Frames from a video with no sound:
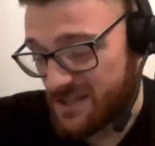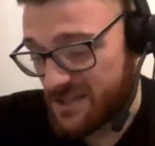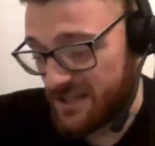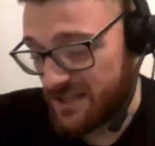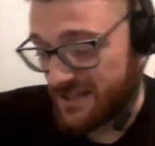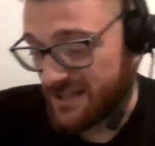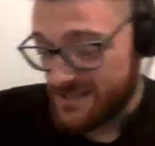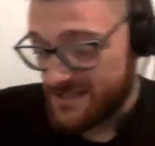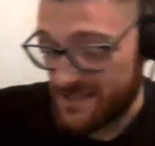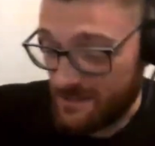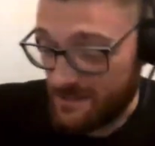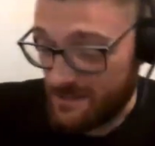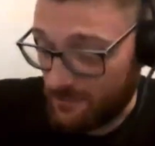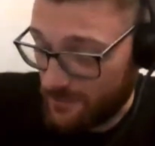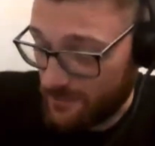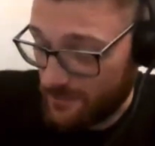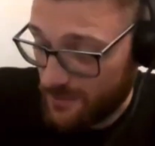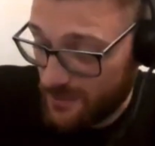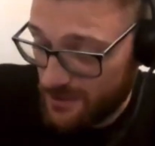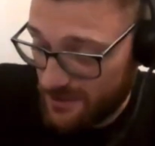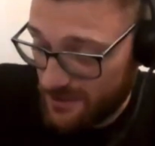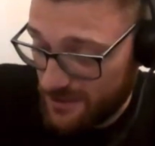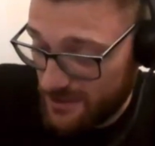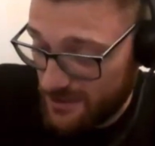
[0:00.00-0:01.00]
the thing, isn't it?
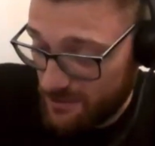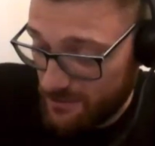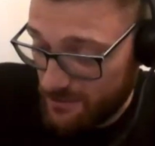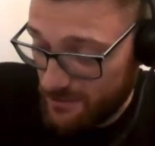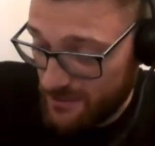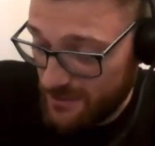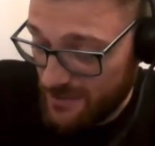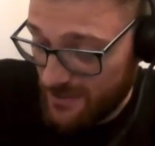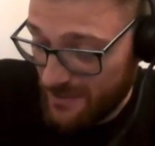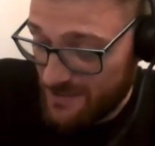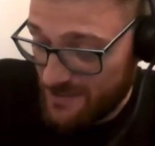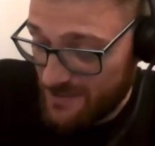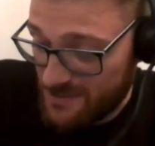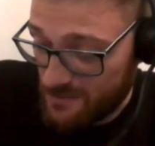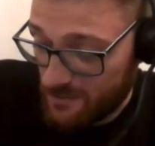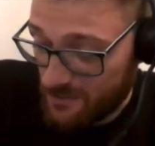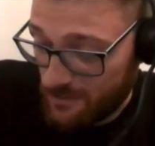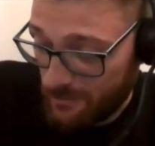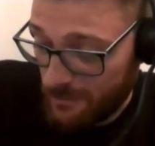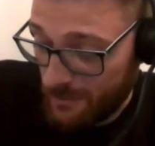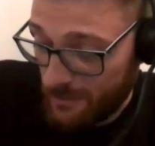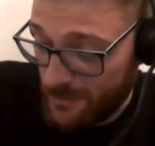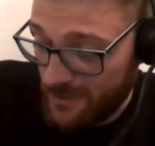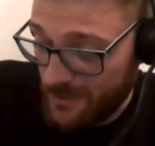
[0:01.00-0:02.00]
We didn't get 2 or
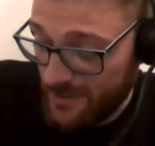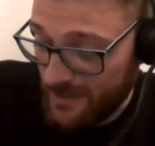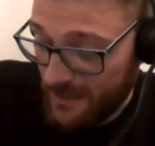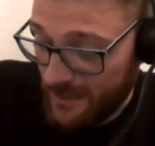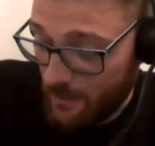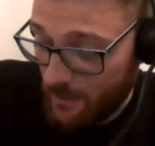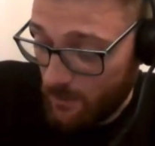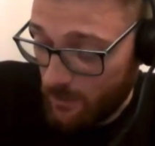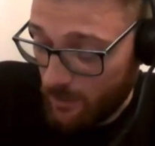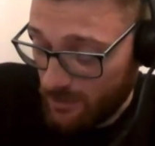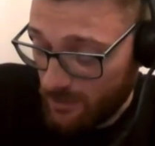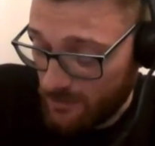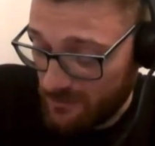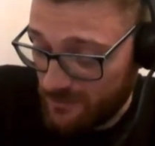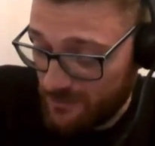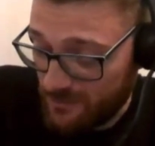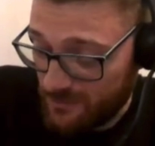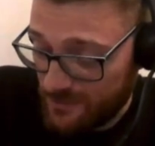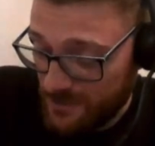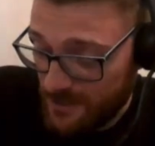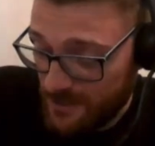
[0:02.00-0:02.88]
3. We didn't get 1.